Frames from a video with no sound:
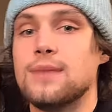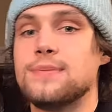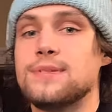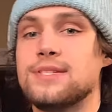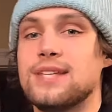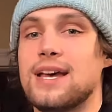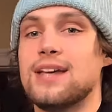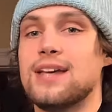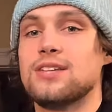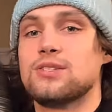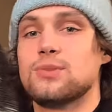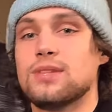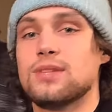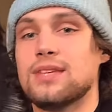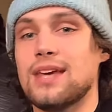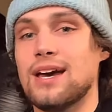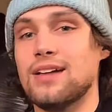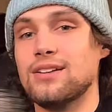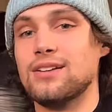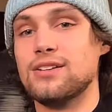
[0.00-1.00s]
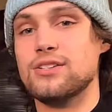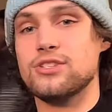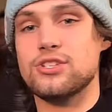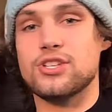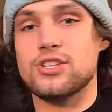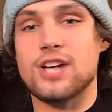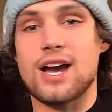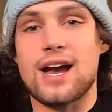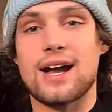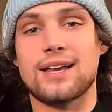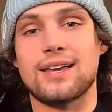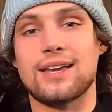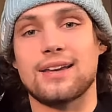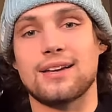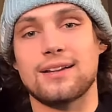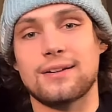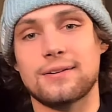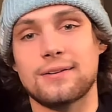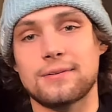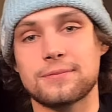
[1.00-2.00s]
Obsessed with Kelly's
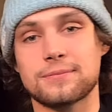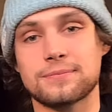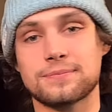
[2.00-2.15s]
jacket.